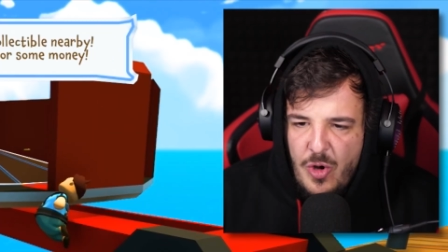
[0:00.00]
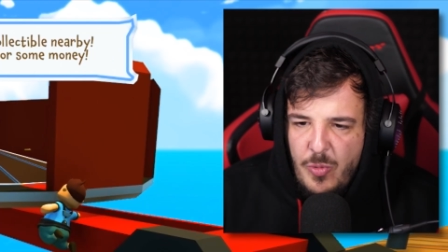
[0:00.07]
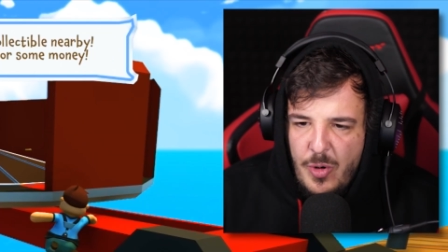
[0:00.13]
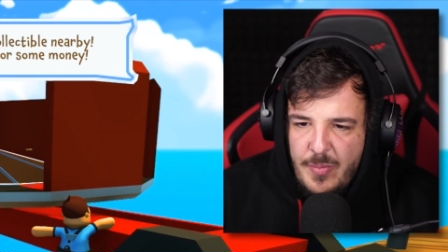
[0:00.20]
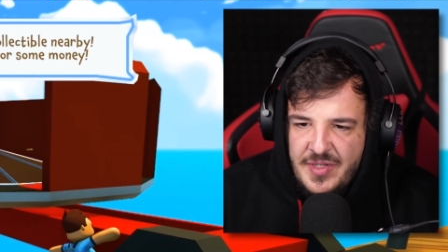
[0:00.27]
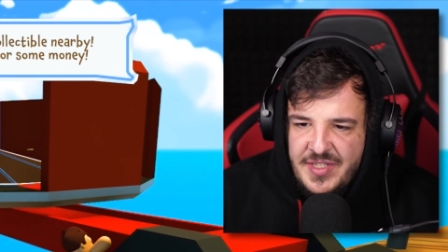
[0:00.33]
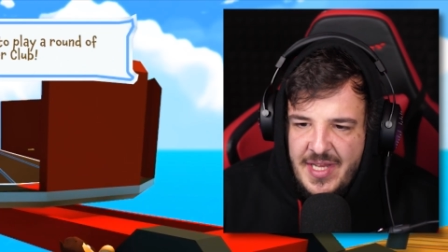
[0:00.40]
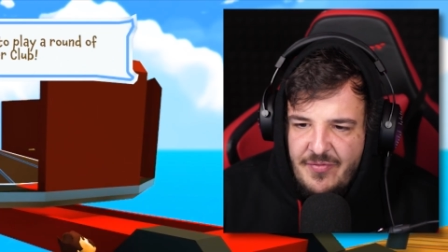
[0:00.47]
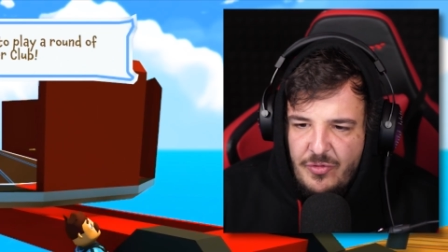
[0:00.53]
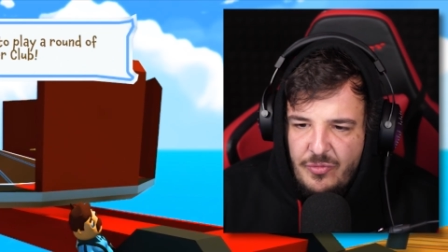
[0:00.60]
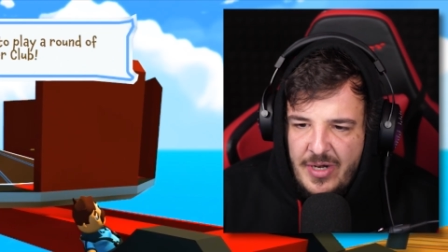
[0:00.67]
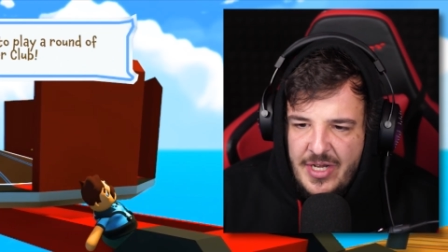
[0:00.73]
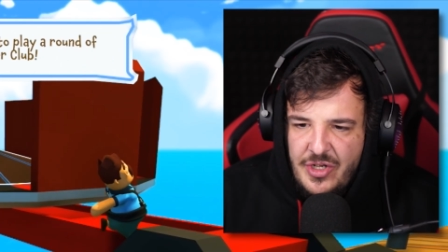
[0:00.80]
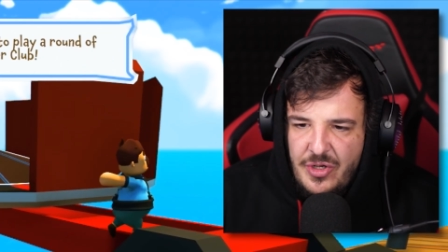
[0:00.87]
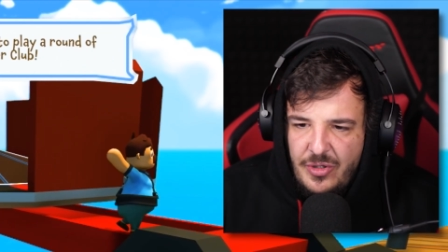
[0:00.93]
woman's ever
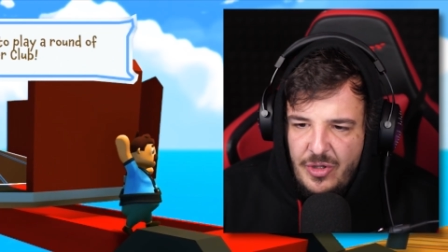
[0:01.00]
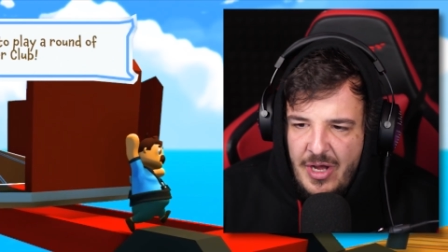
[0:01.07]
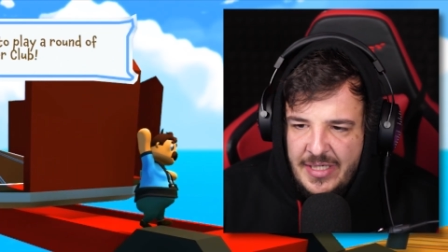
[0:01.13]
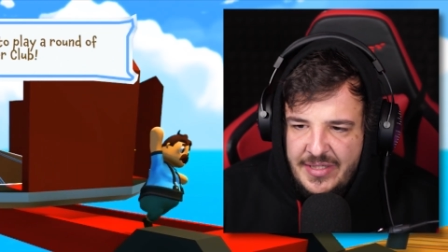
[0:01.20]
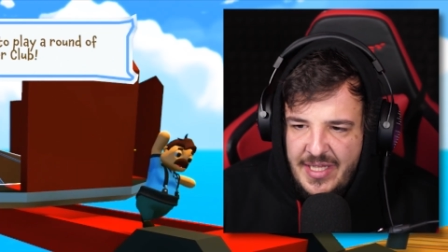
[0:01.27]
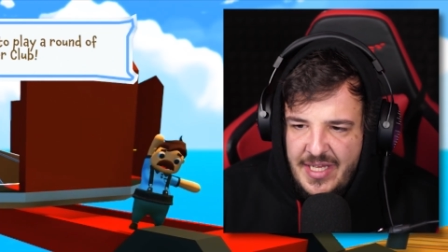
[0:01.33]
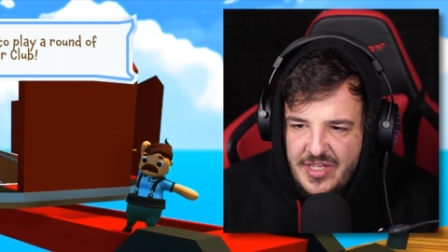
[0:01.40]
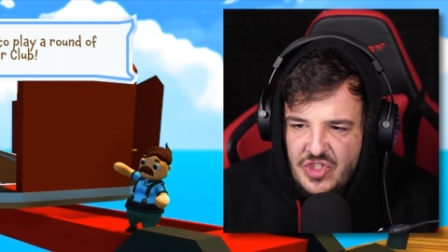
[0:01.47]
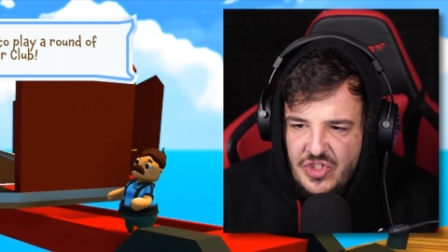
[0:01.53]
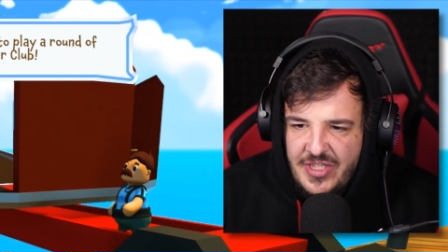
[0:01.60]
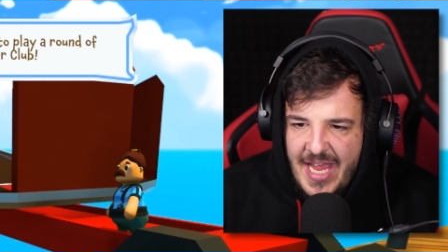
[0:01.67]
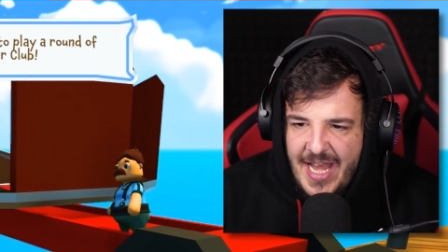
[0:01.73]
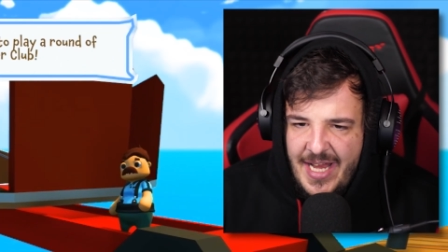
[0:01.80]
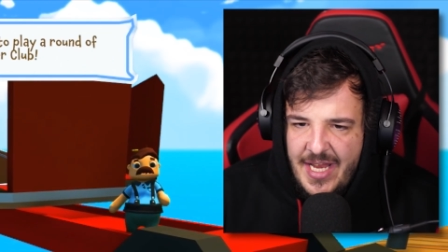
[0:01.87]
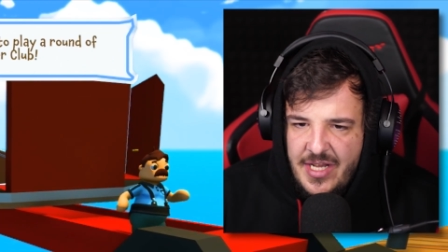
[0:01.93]
ridden you like this.
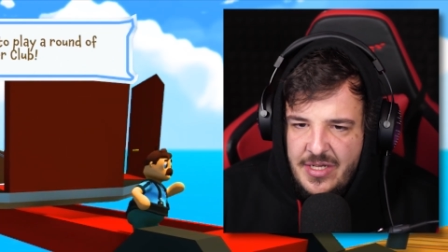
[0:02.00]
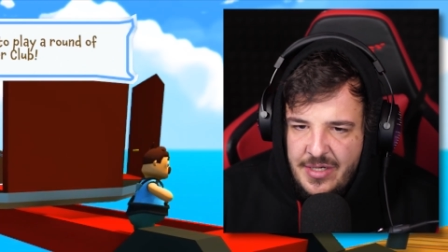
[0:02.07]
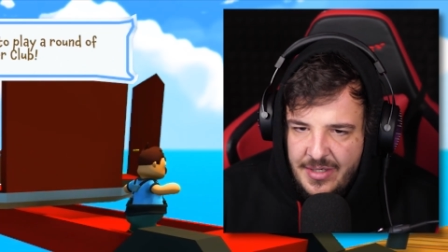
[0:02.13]
Get in.